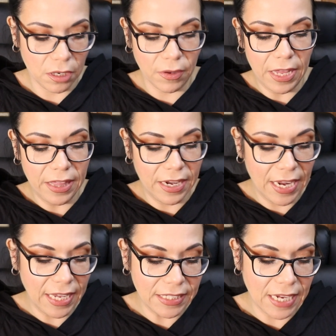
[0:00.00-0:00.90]
Okay, the
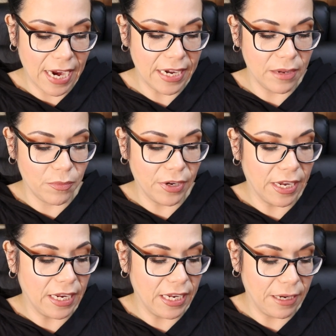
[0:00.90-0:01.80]
next item we're
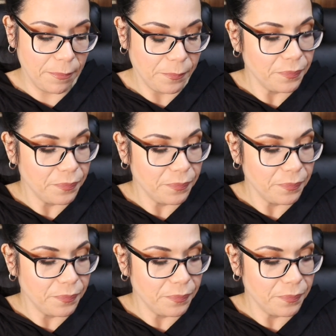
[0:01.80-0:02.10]
getting